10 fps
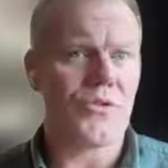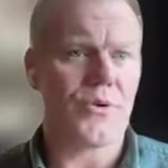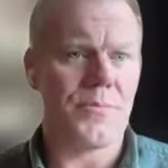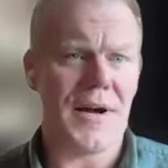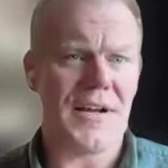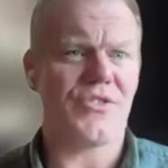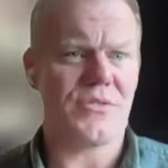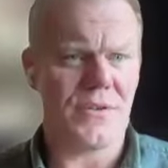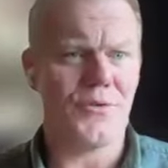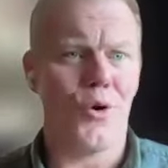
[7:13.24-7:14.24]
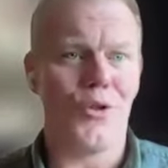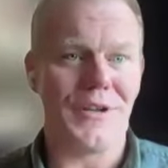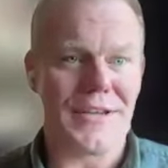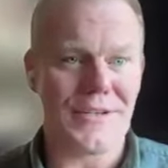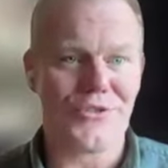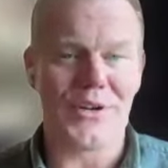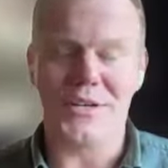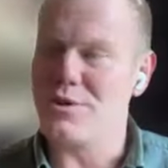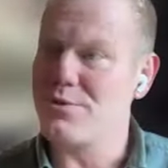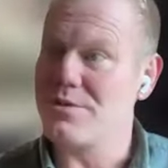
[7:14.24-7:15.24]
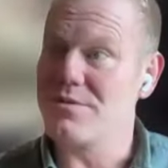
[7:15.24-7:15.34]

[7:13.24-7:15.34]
you go through a package of Northern Ireland training,